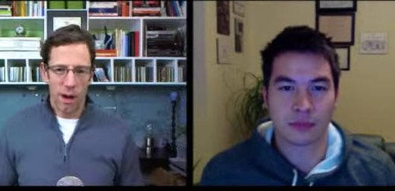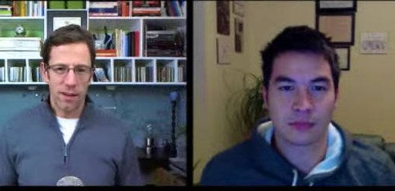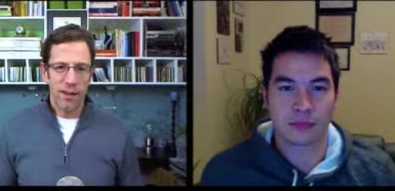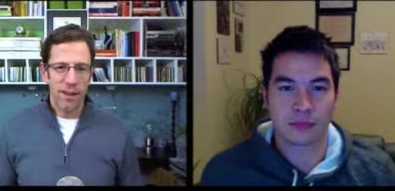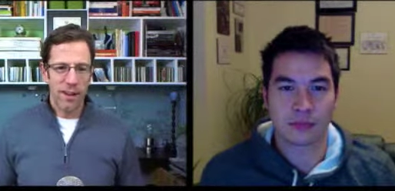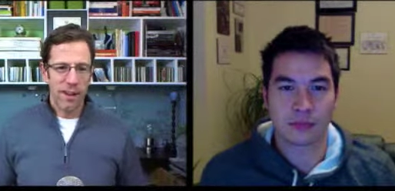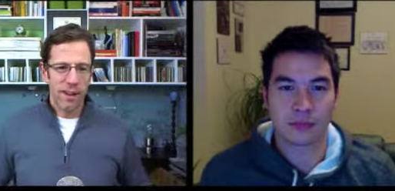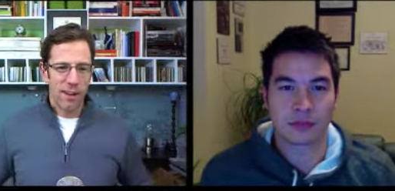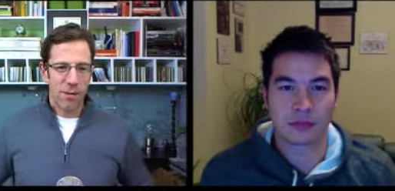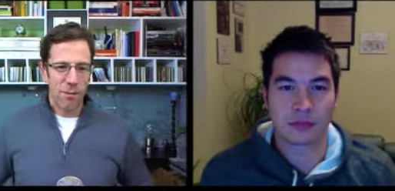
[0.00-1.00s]
Speaker 1: what
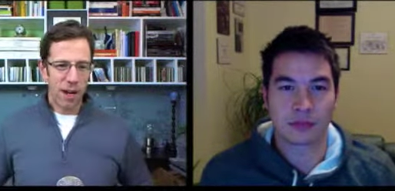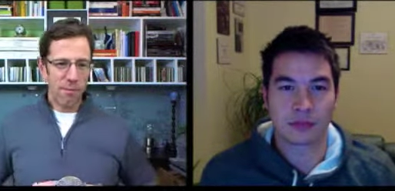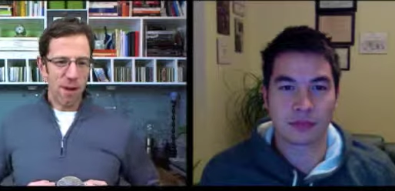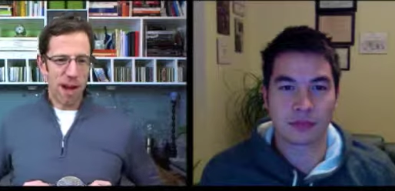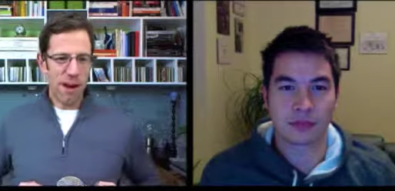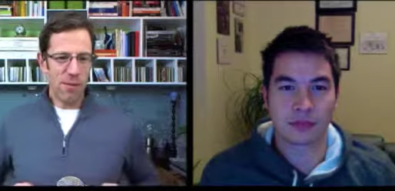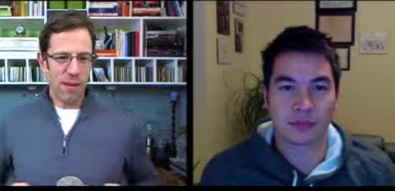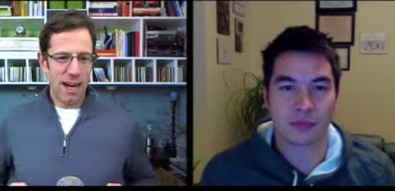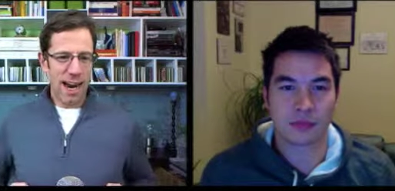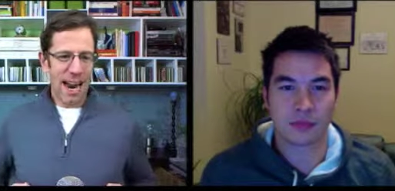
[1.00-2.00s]
a big man with
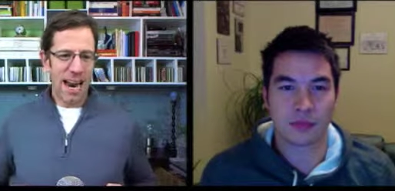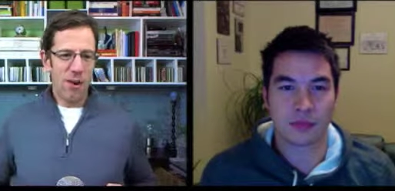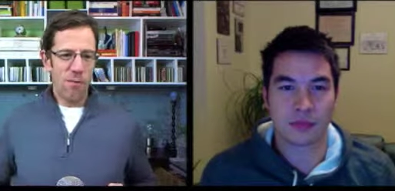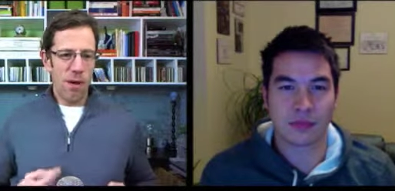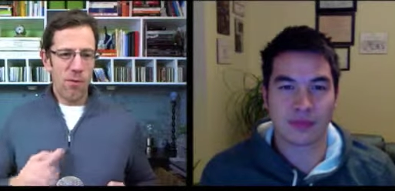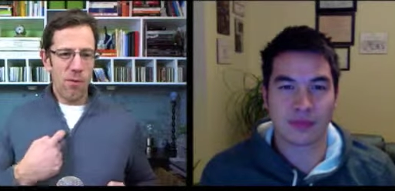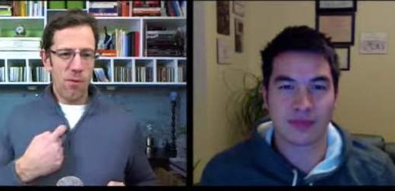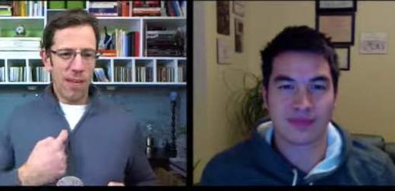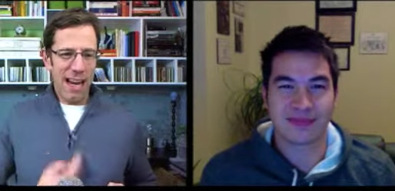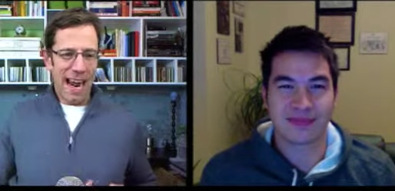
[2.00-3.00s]
an A or a big woman
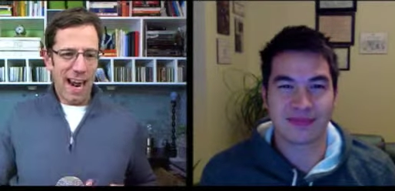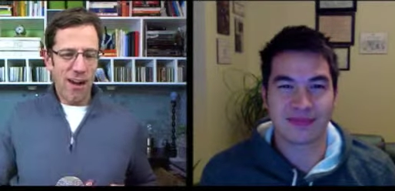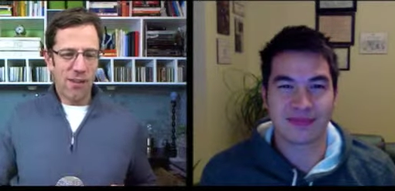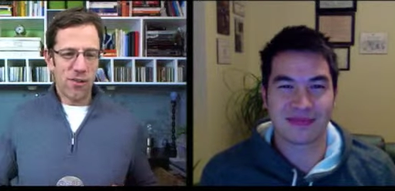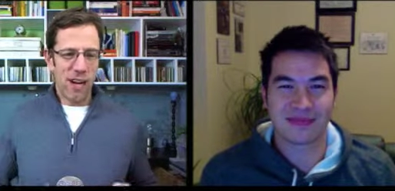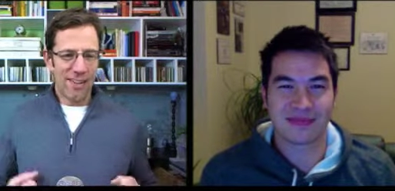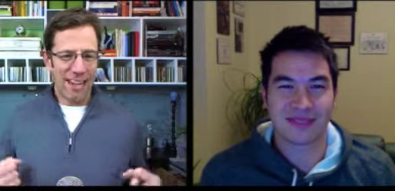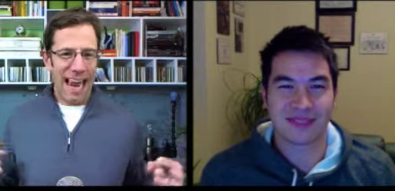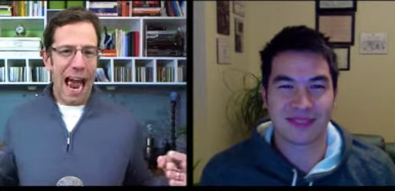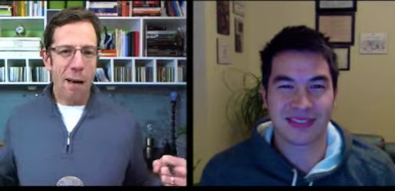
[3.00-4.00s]
with an A on their chest,
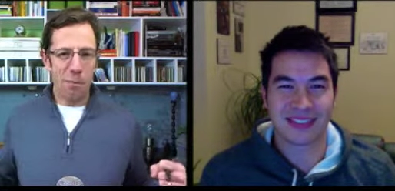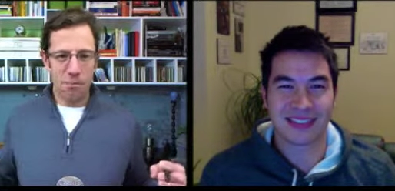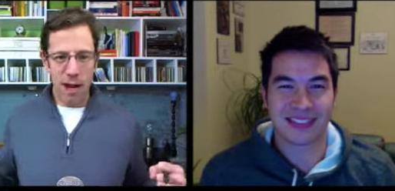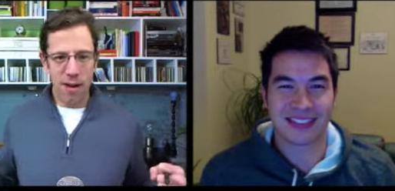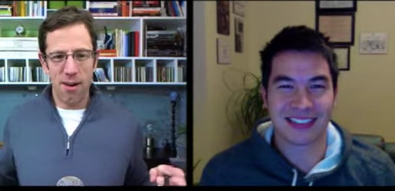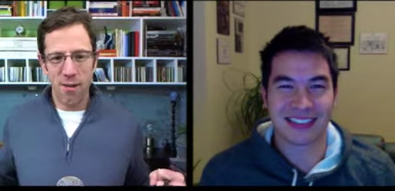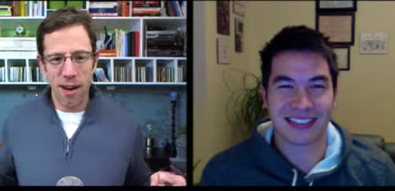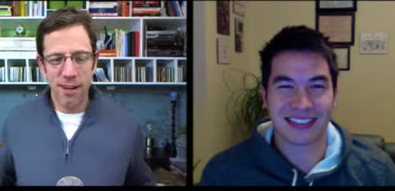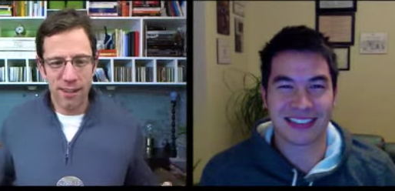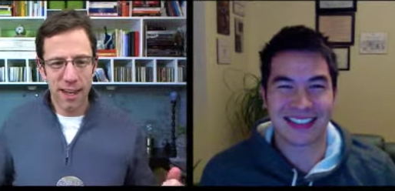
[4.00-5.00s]
like app maker,
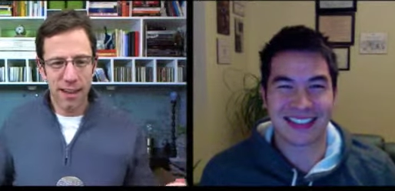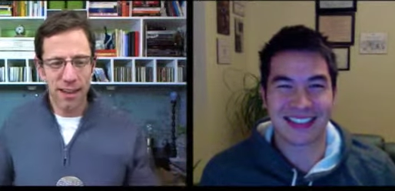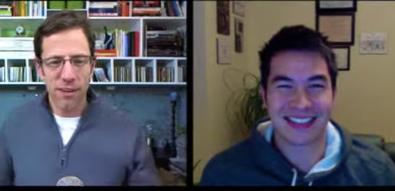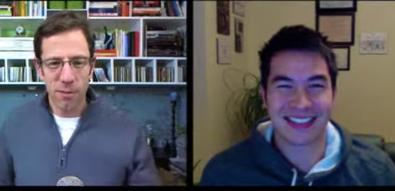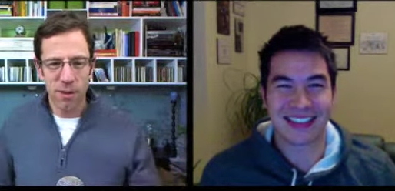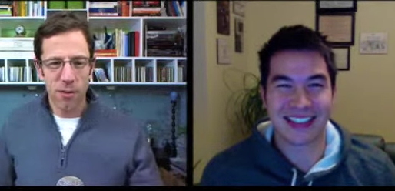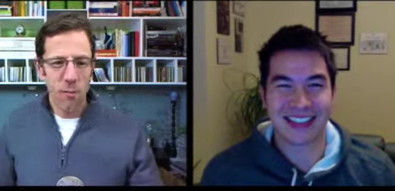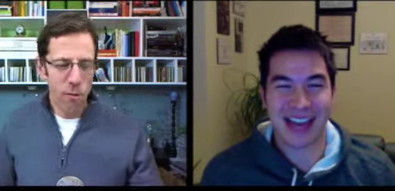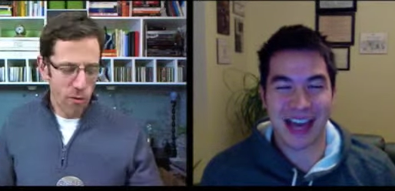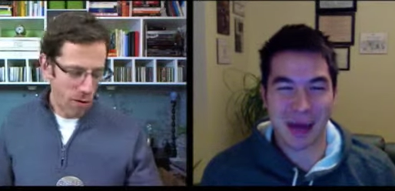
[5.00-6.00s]
right? Isn't that the ultimate goal?
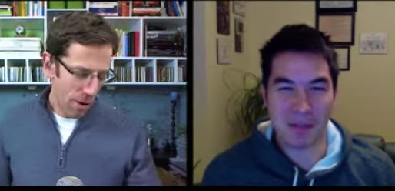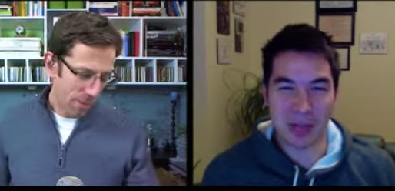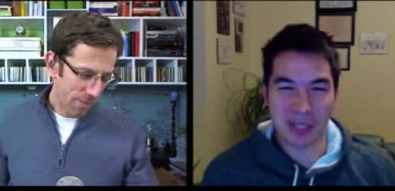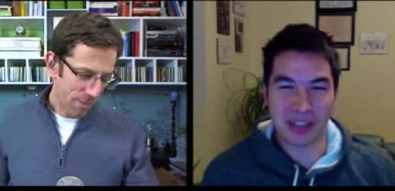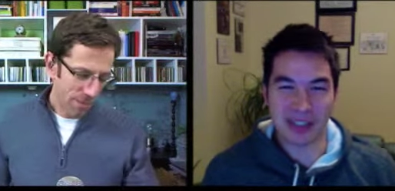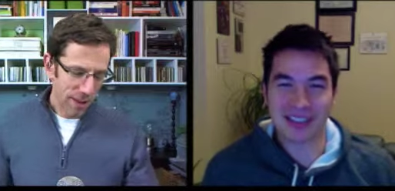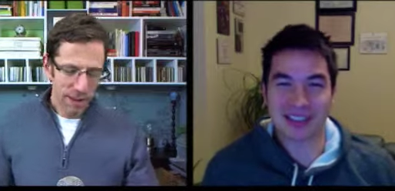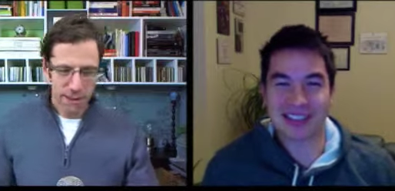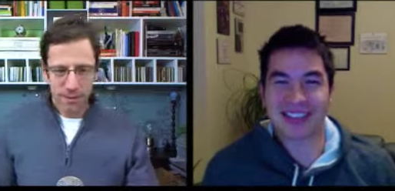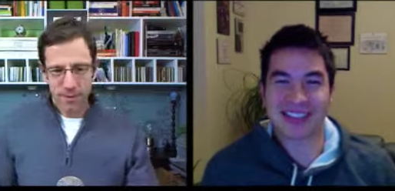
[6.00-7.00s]
Speaker 2: App maker.
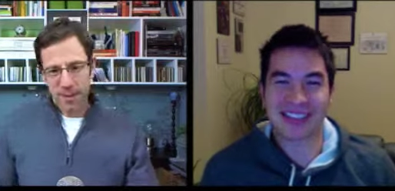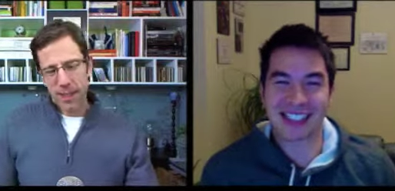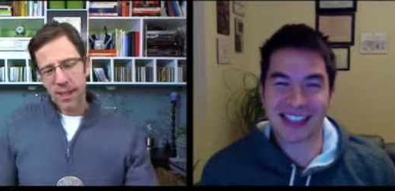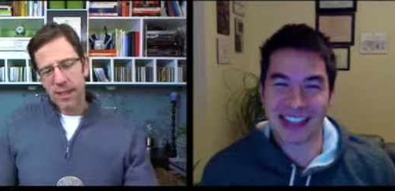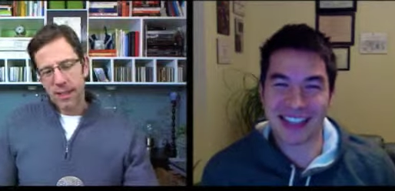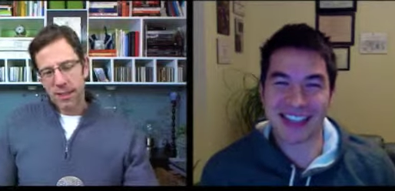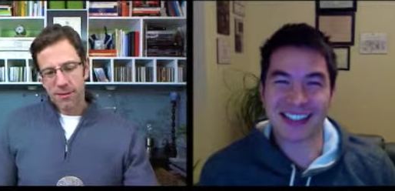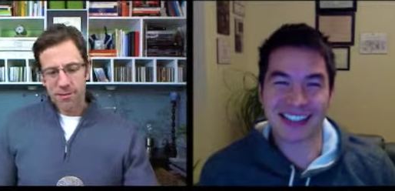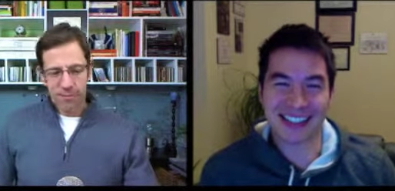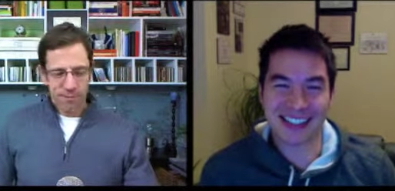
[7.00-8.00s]
Exactly.
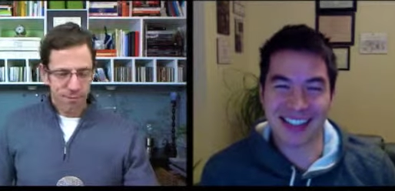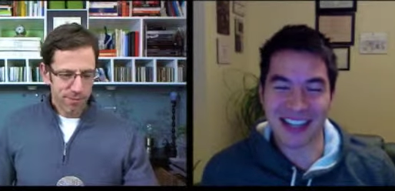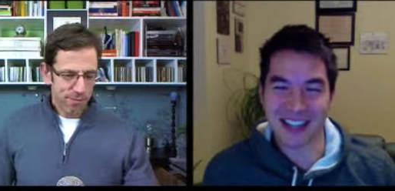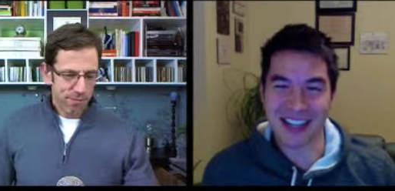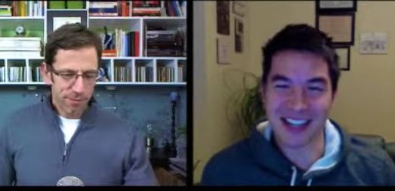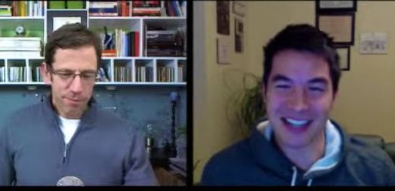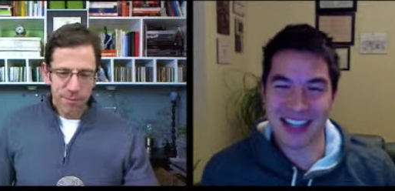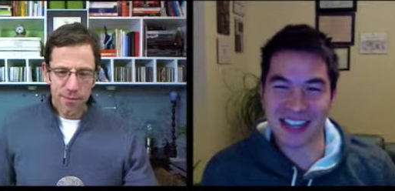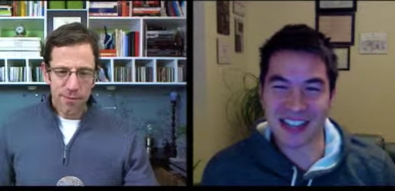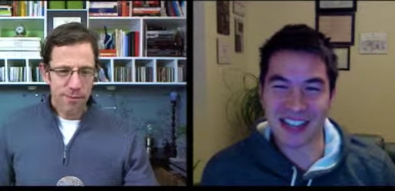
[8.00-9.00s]
Yeah. So that's
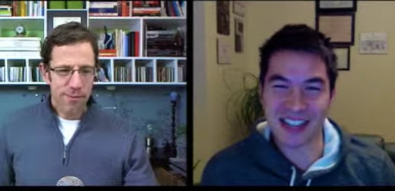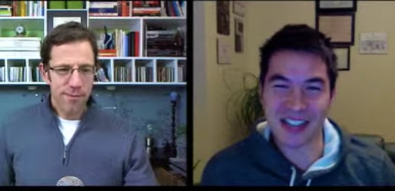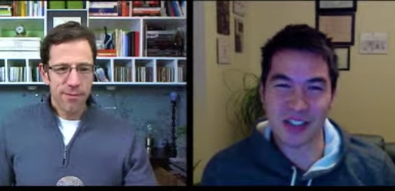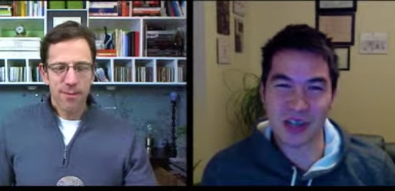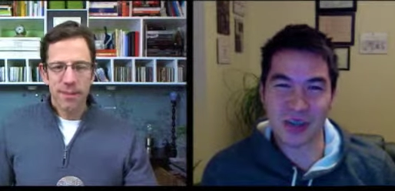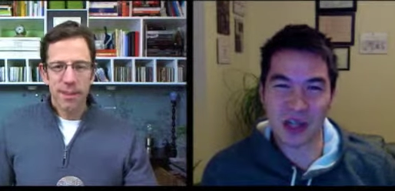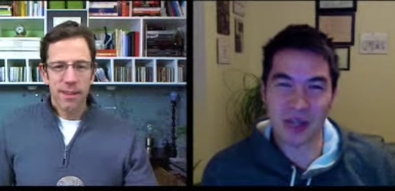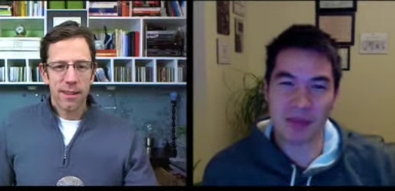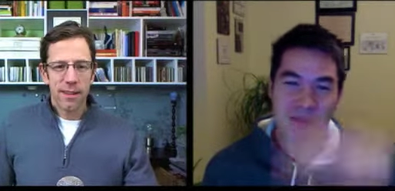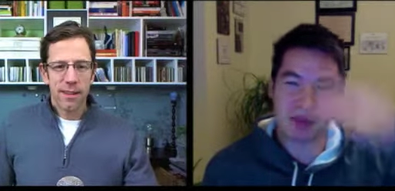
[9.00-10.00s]
exactly it. So you work up
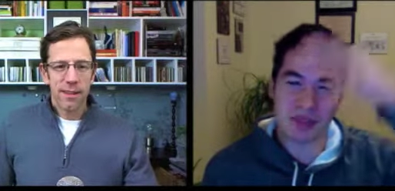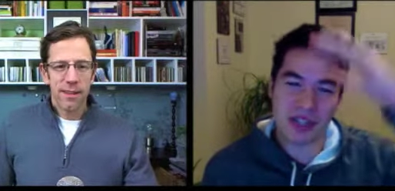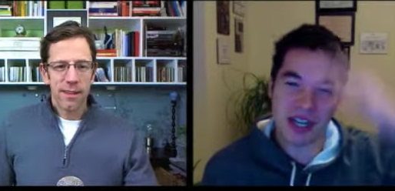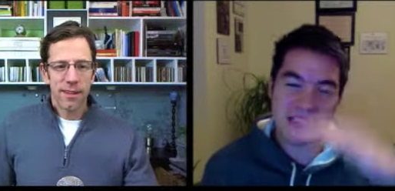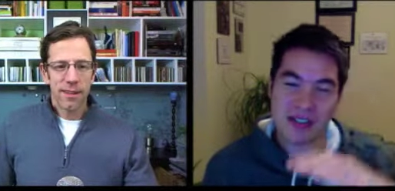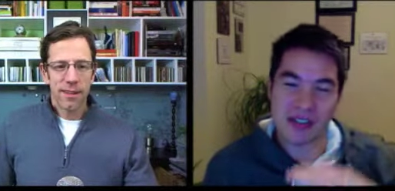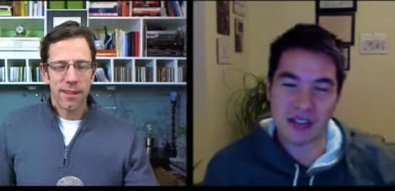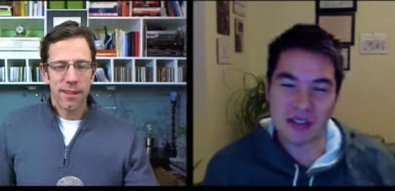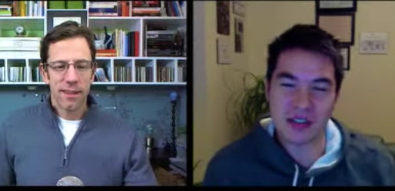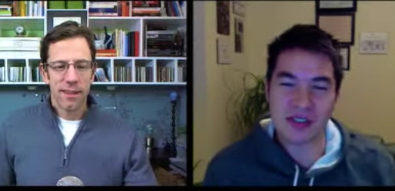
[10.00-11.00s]
through these nine
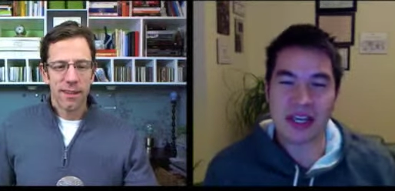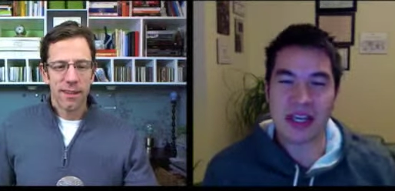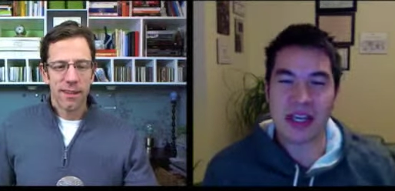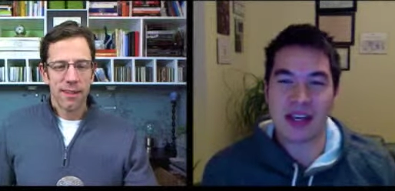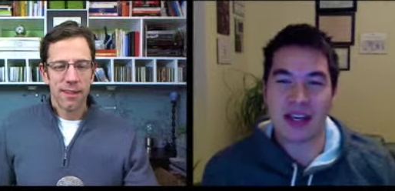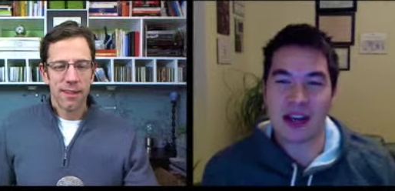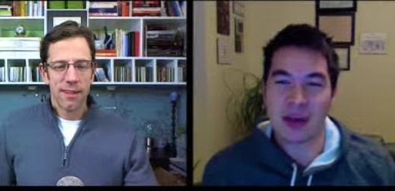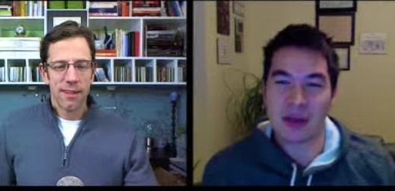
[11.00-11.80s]
skills, um,